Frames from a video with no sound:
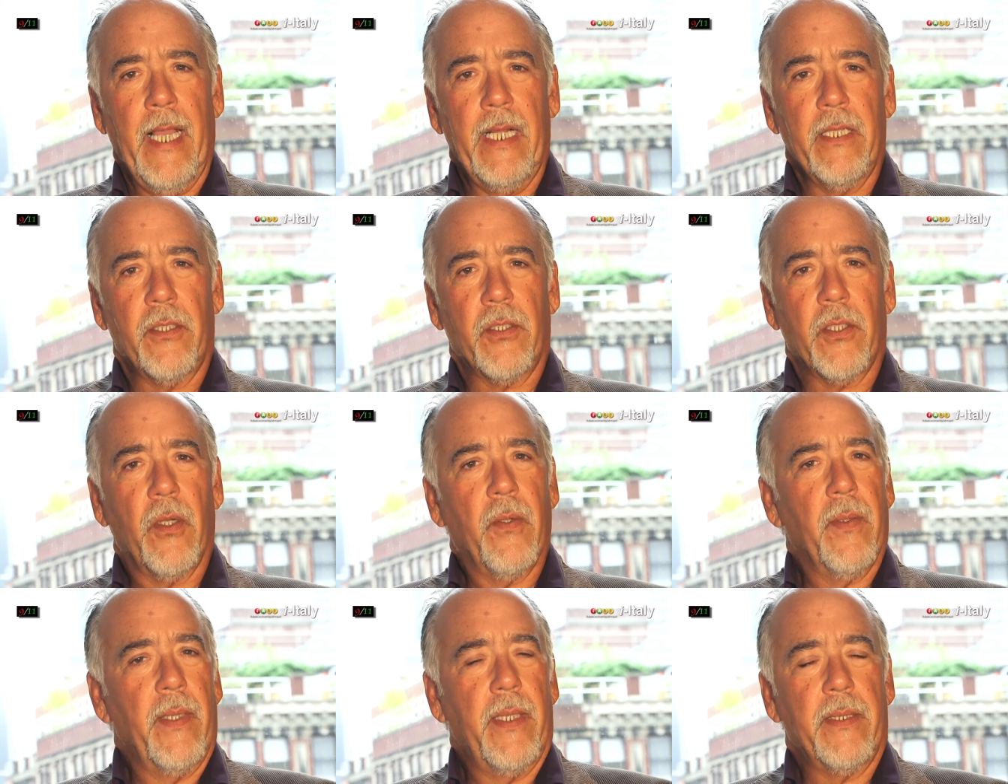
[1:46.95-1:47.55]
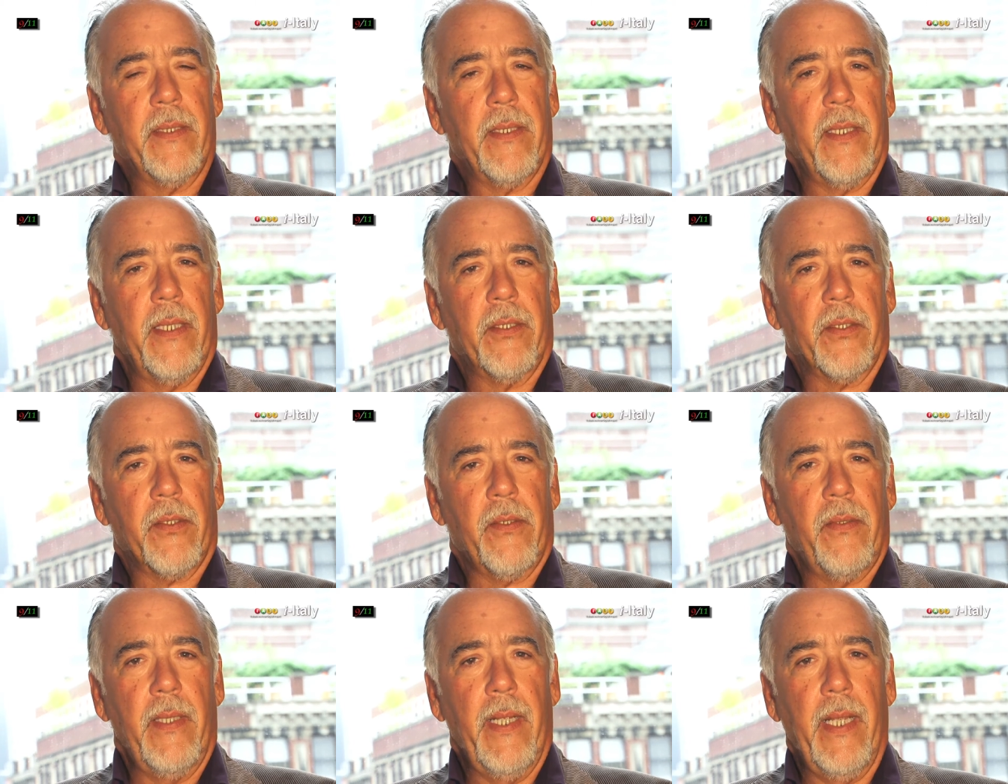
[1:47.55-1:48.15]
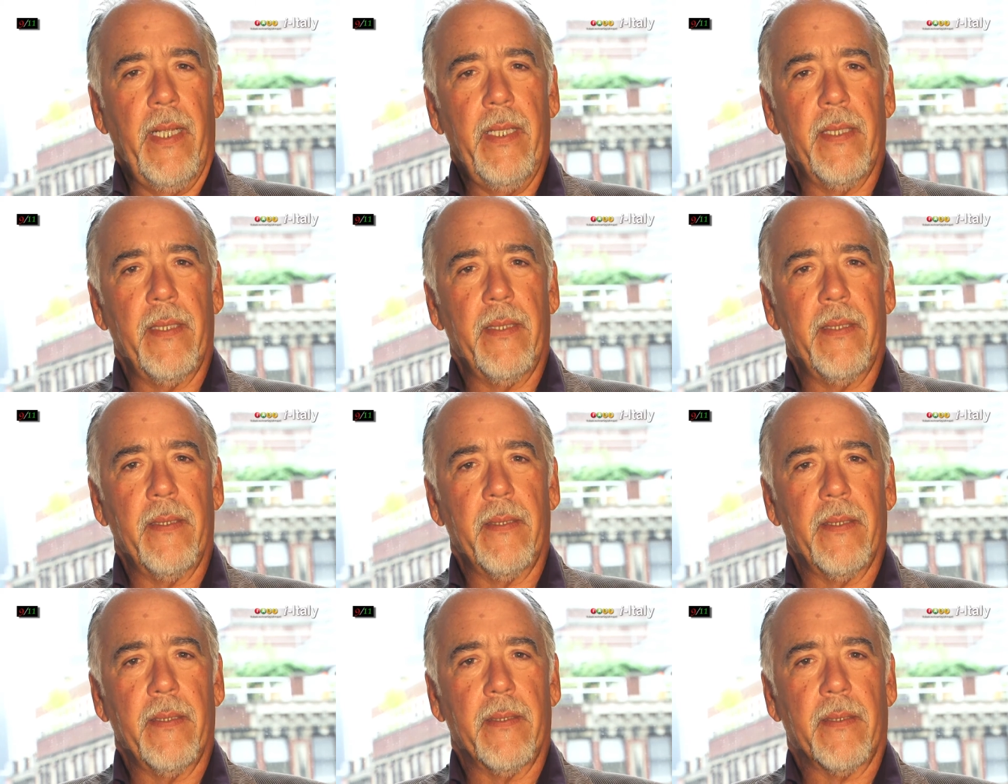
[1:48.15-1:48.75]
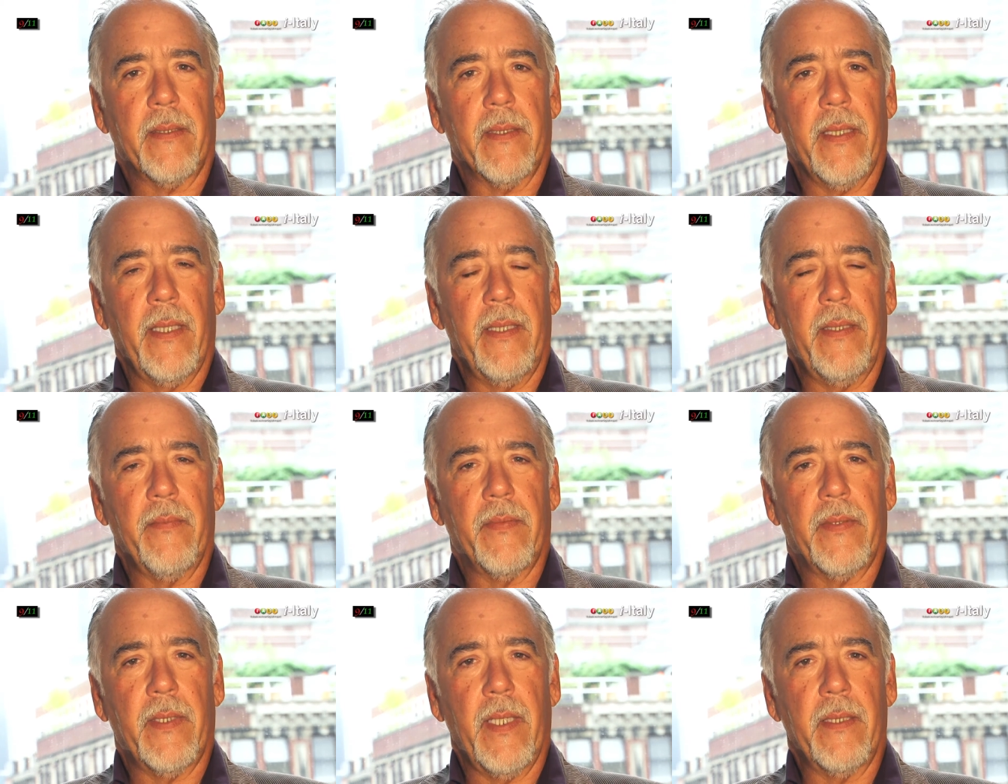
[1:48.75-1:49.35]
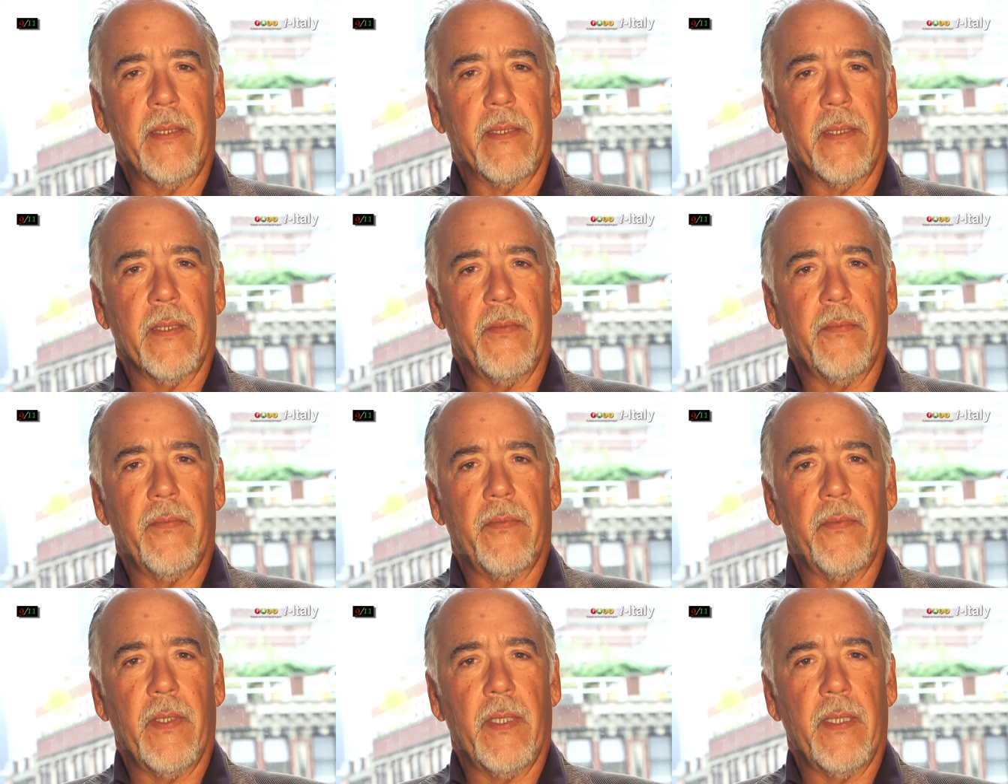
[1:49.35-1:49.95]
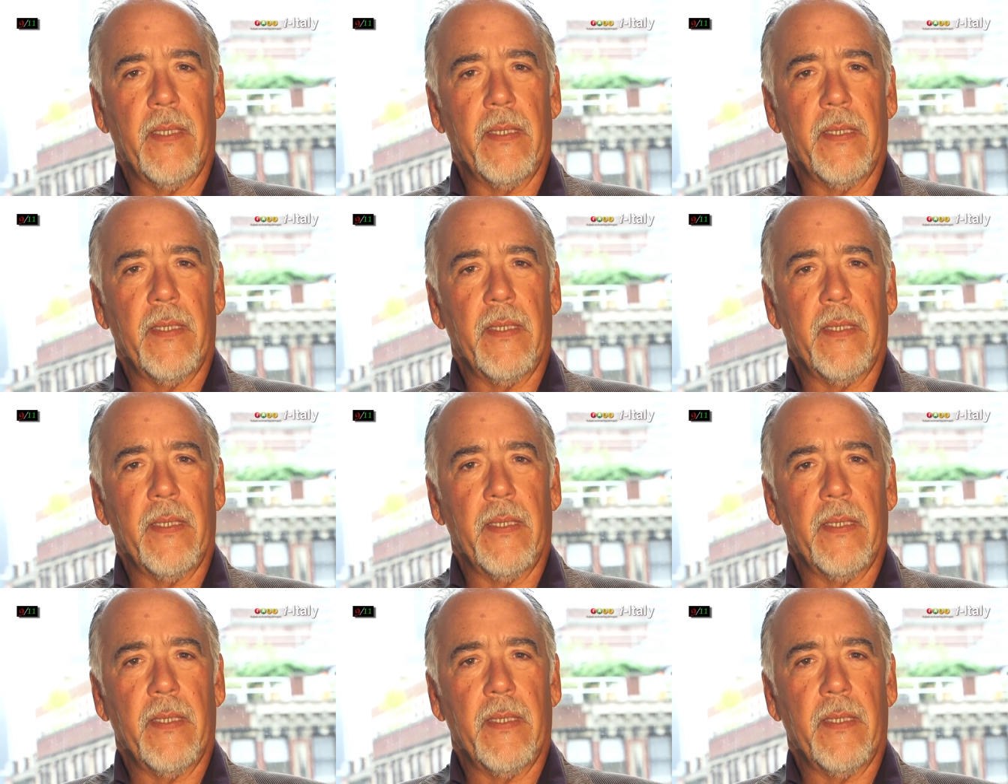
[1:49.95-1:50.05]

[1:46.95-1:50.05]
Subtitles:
And so it's created this kind of sense of